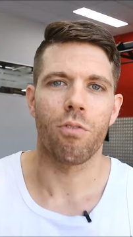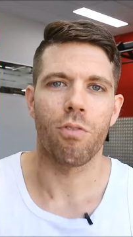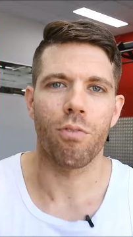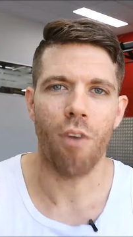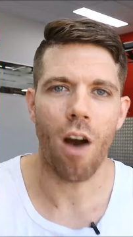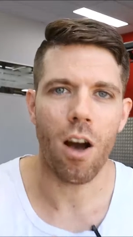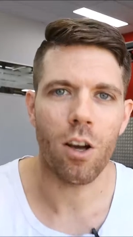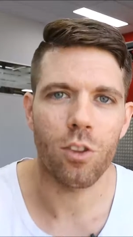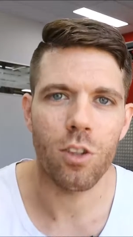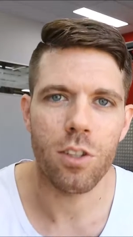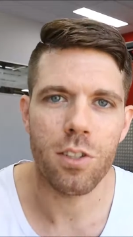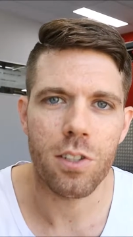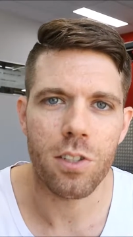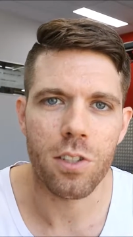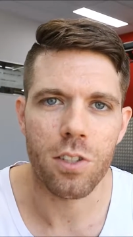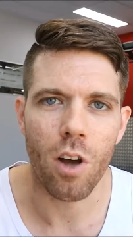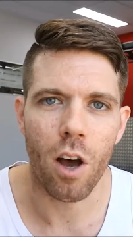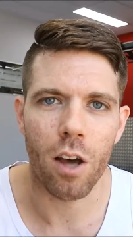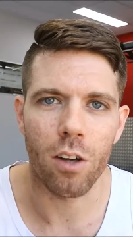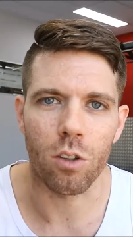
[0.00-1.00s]
fuck the
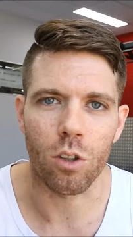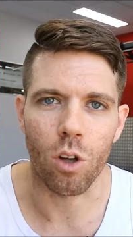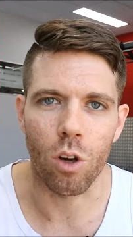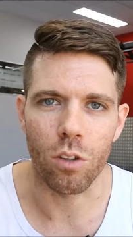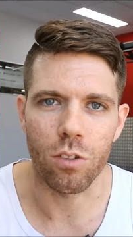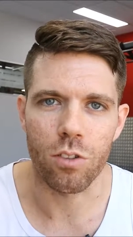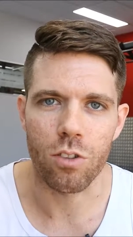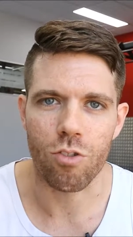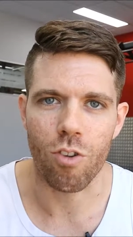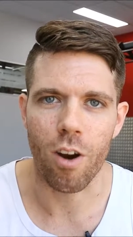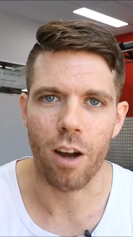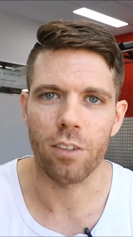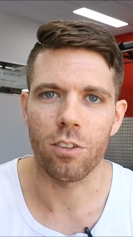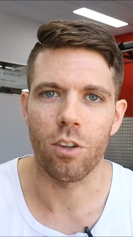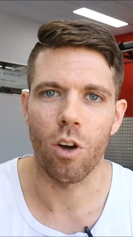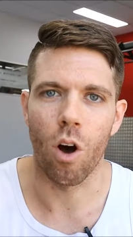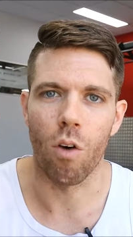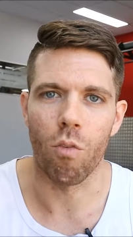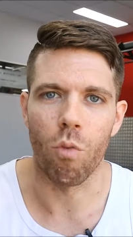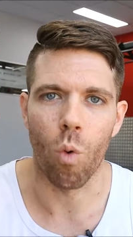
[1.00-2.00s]
societal
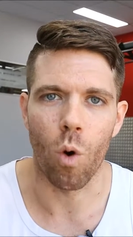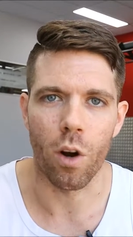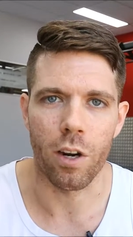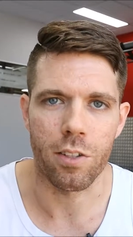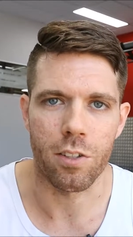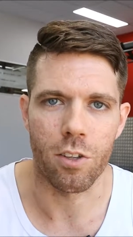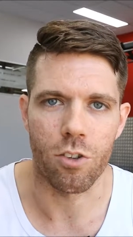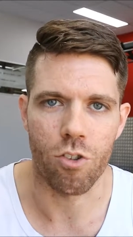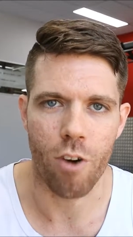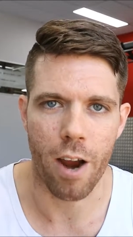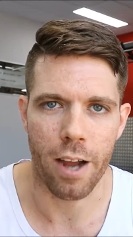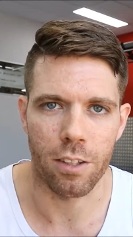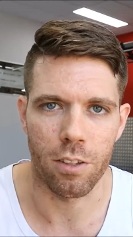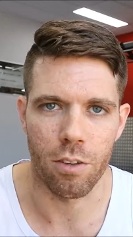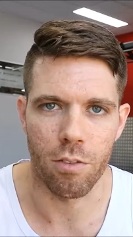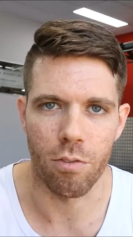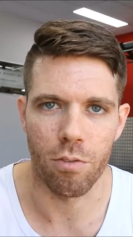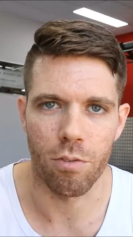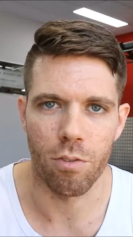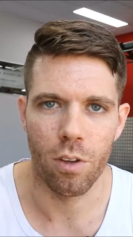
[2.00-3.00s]
construct of what is
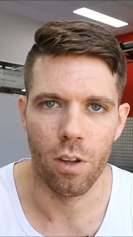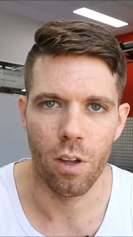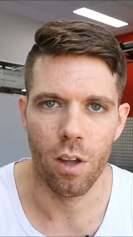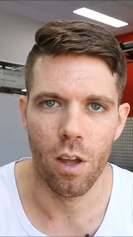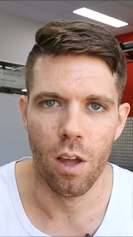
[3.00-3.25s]
attractive.